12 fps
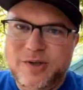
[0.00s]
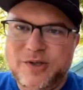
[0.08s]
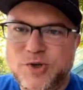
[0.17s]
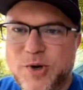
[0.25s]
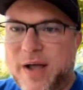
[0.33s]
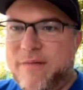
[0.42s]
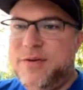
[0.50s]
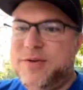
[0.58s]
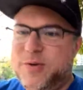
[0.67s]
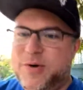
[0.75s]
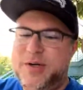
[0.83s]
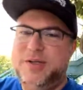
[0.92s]
travel
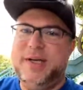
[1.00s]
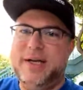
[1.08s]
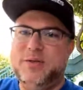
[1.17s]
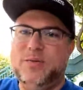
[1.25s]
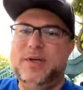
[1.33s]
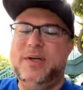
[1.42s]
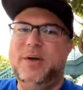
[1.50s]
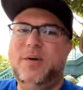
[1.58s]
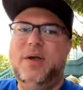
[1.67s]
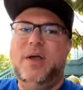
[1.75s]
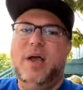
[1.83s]
stories you guys want to know?